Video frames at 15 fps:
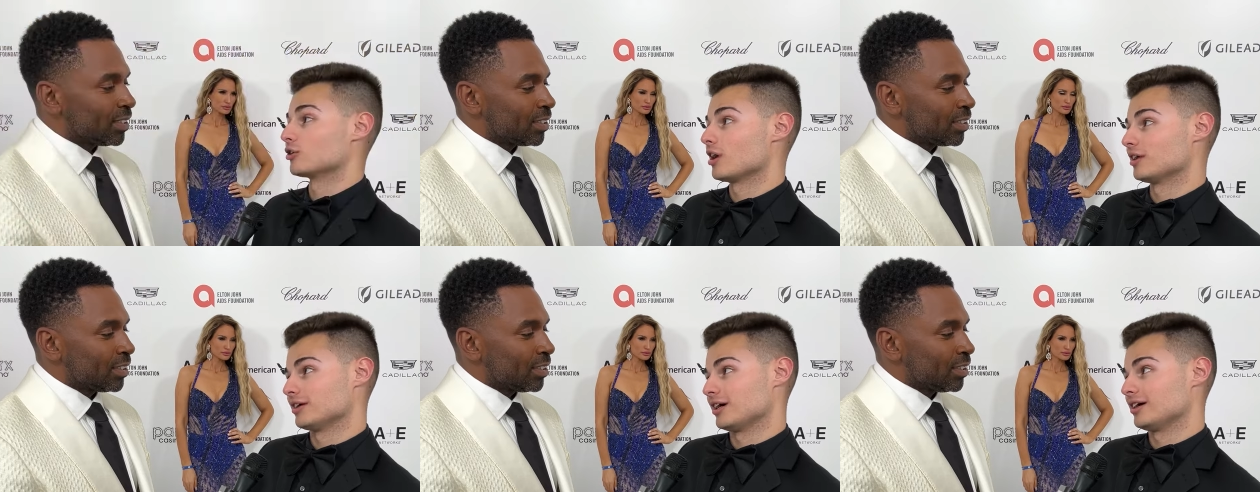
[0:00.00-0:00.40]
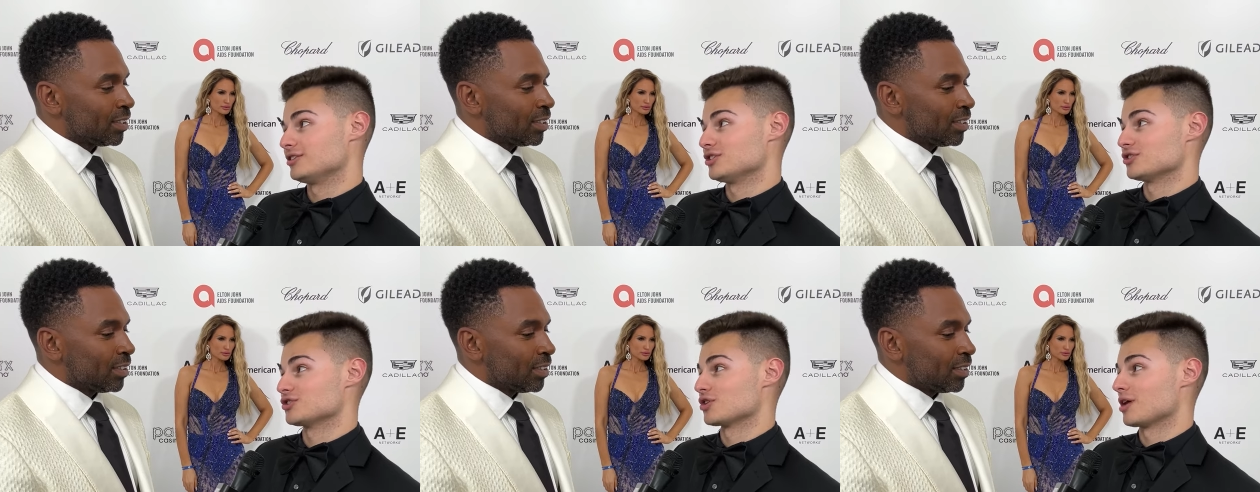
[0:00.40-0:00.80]
Speaker 1: Grande
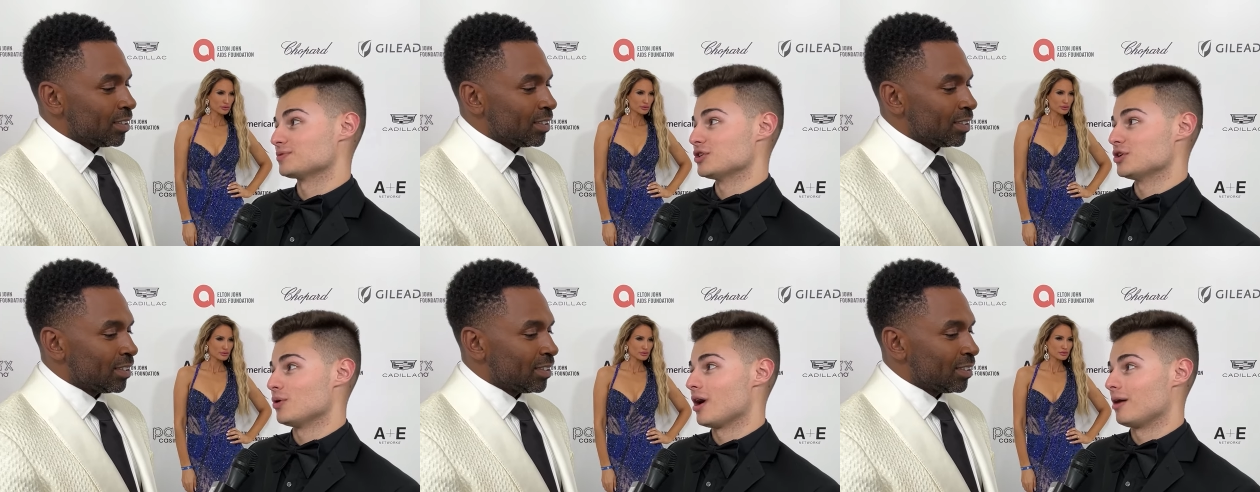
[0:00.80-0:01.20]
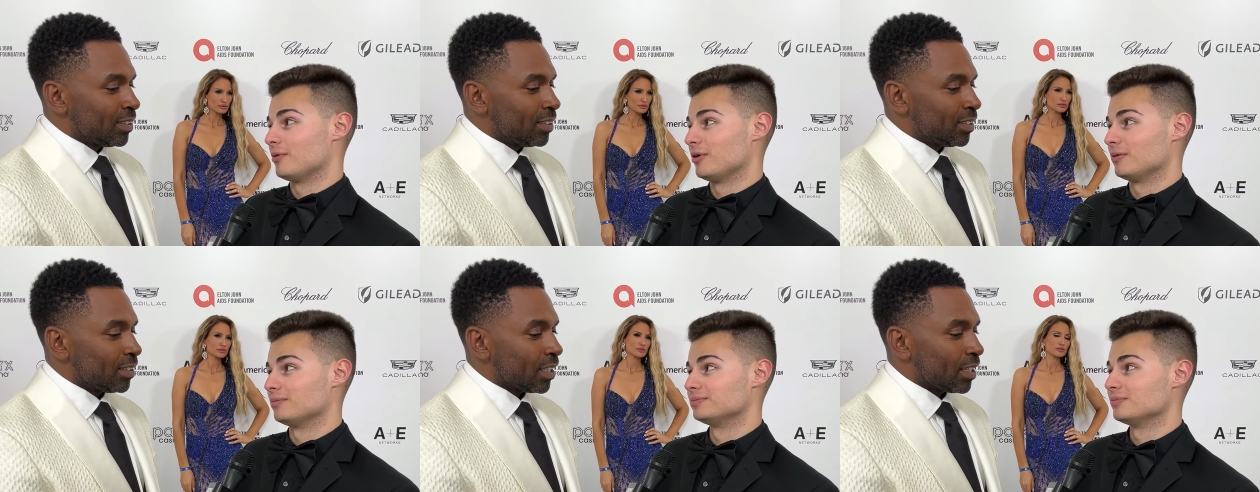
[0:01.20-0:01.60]
just dropped a new
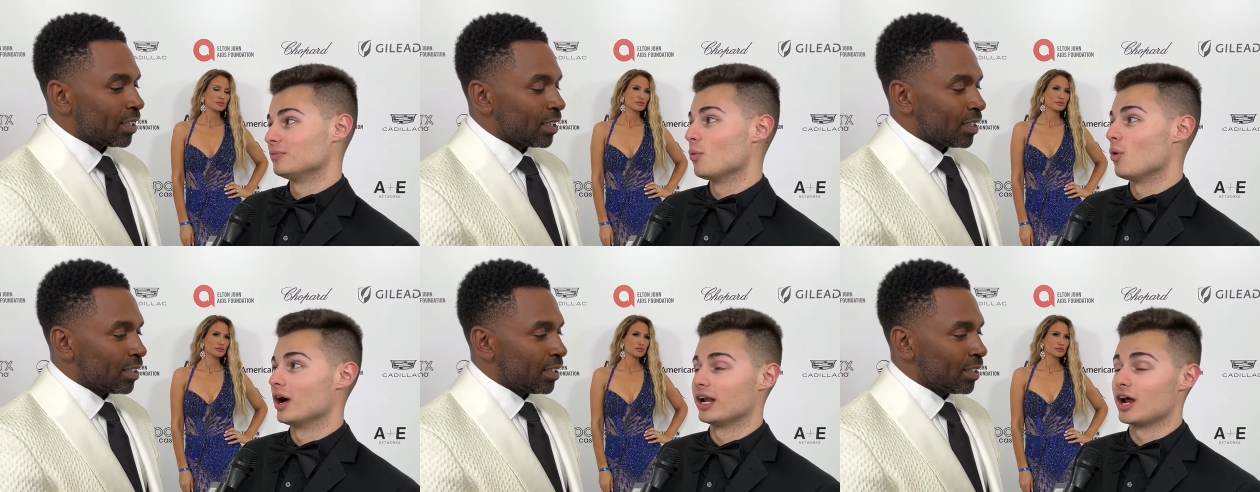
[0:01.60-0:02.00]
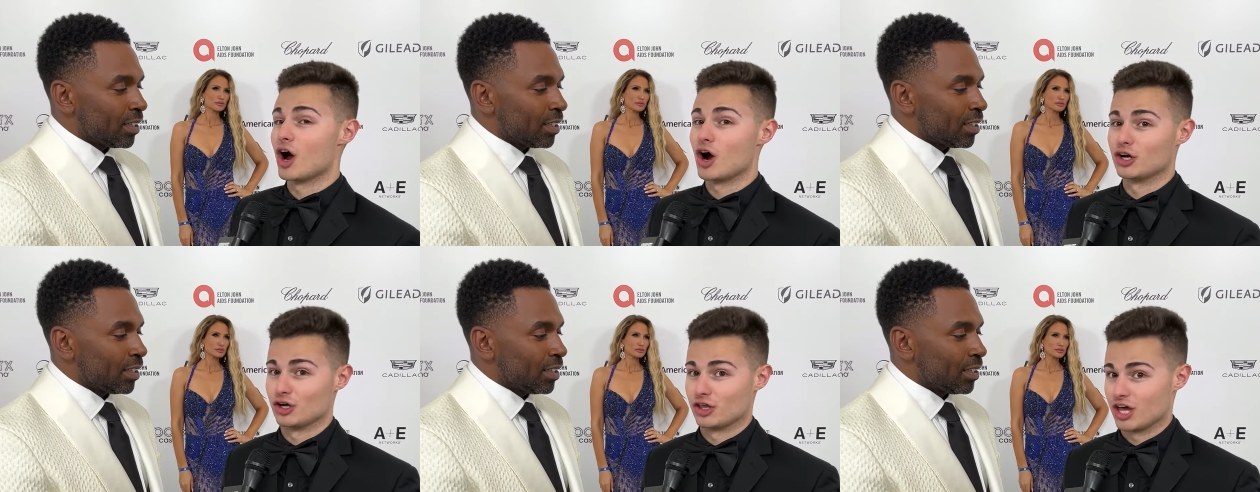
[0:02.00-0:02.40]
album. What
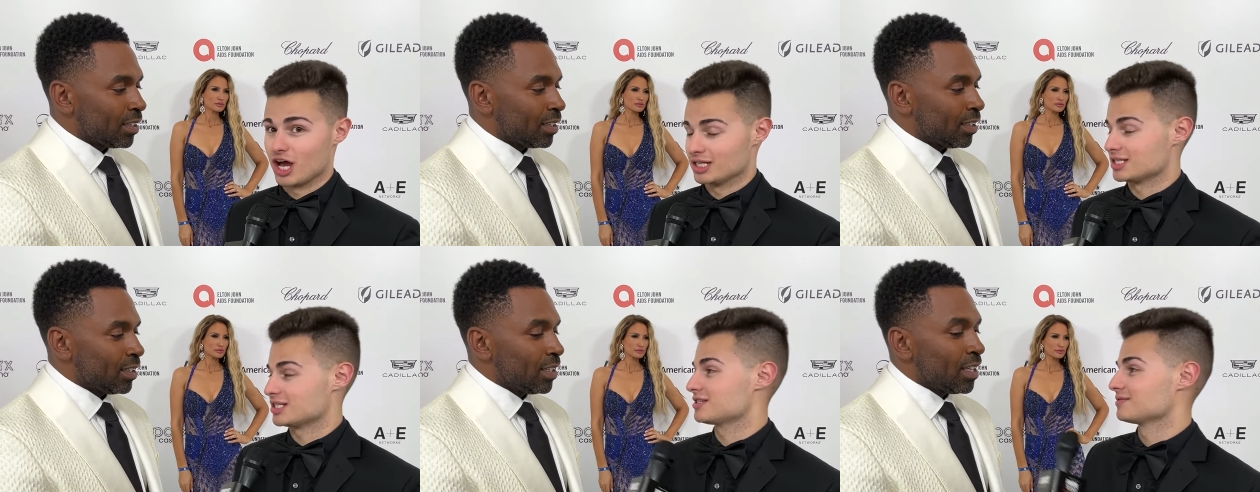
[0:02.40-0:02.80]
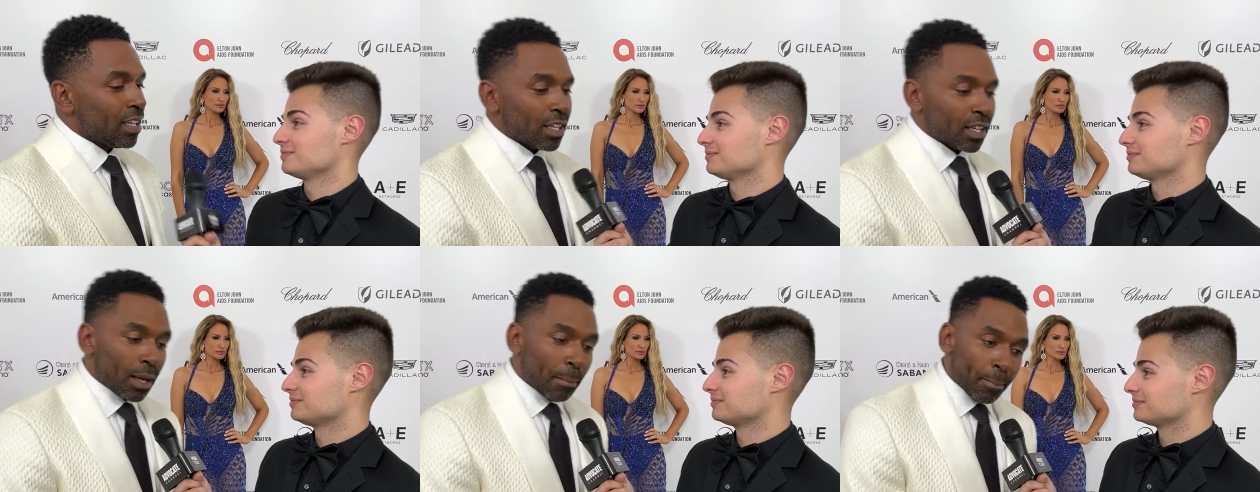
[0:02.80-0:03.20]
are your thoughts?
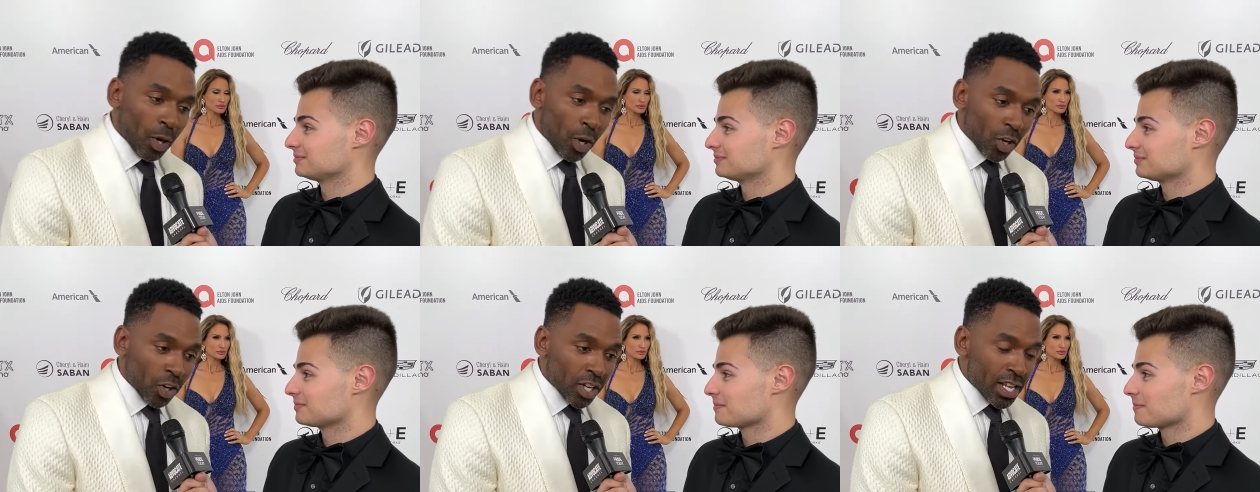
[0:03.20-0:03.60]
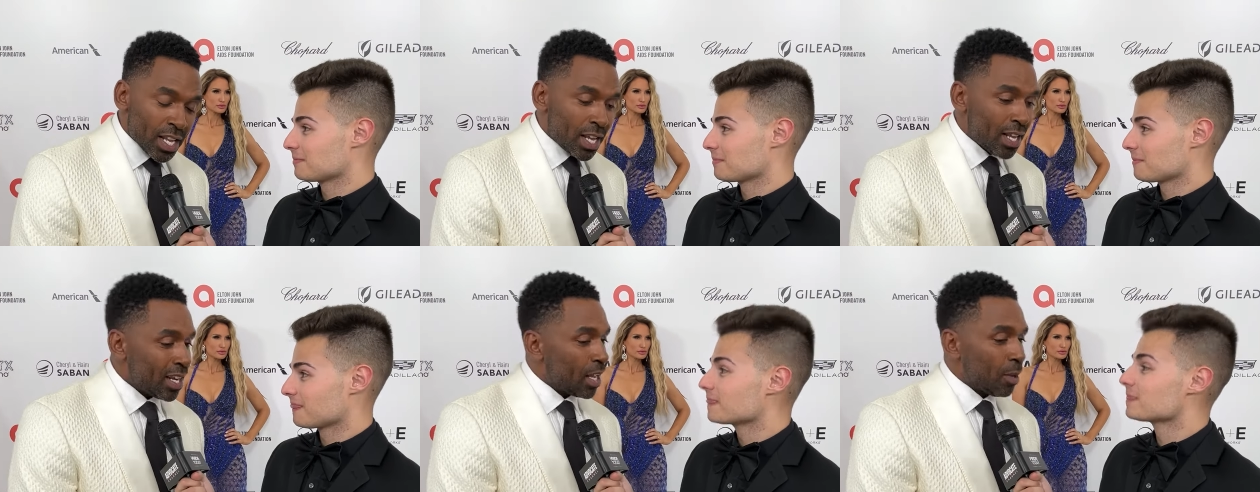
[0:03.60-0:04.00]
Murdered
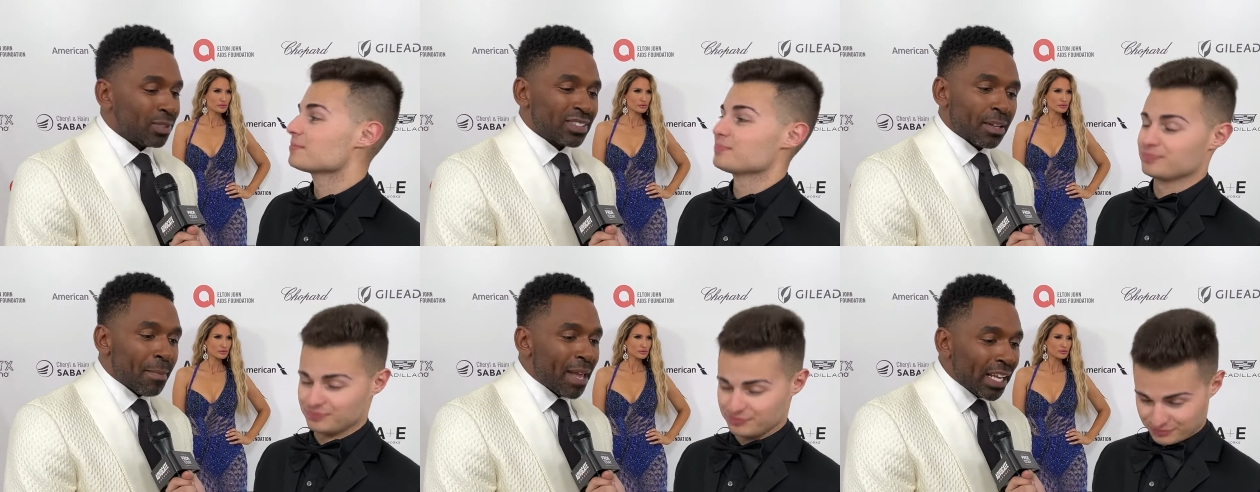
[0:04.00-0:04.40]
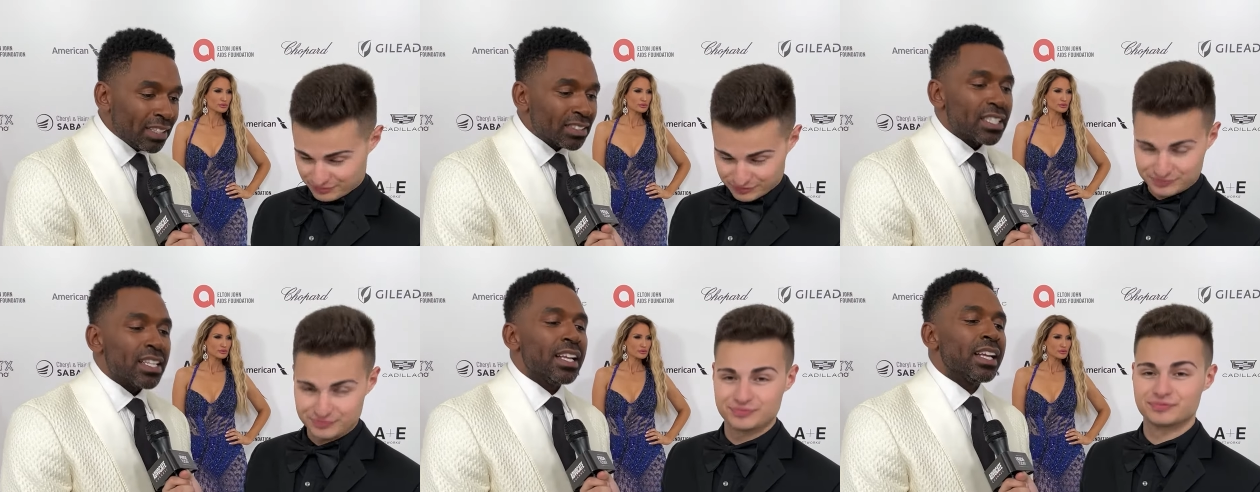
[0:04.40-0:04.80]
it, it was
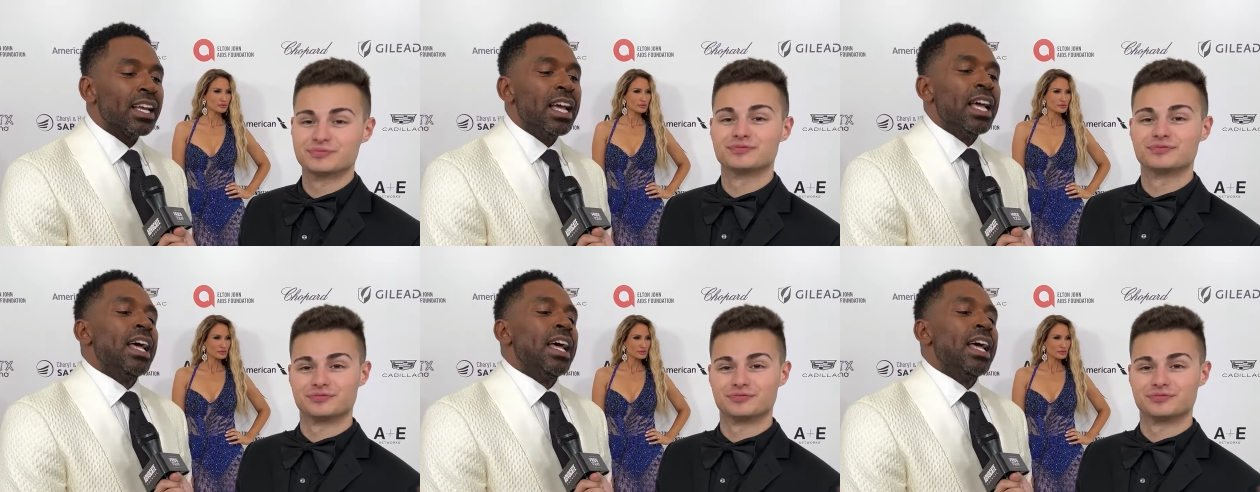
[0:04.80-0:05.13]
amazing.